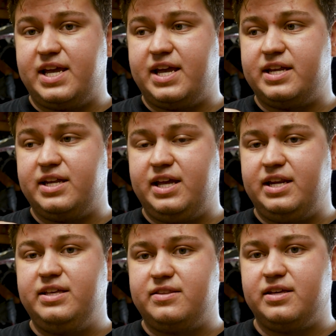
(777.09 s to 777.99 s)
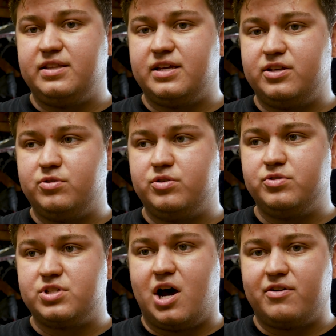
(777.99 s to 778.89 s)
and anything that you
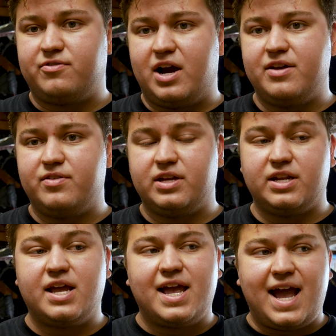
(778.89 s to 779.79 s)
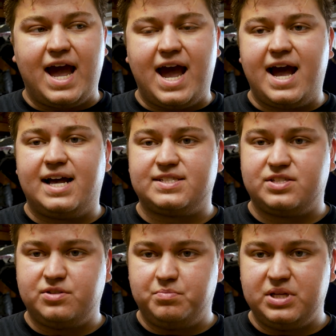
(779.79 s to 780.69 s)
use .5 in has
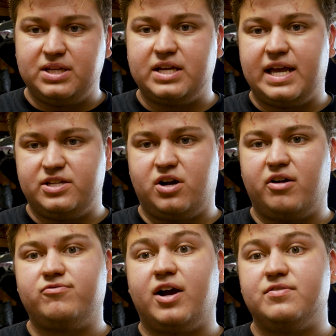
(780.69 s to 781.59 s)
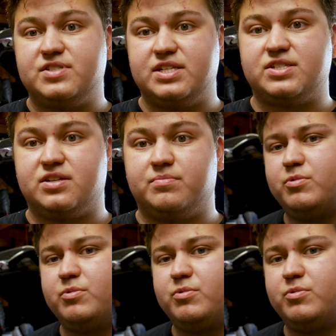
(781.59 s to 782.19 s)
to be a .5 system.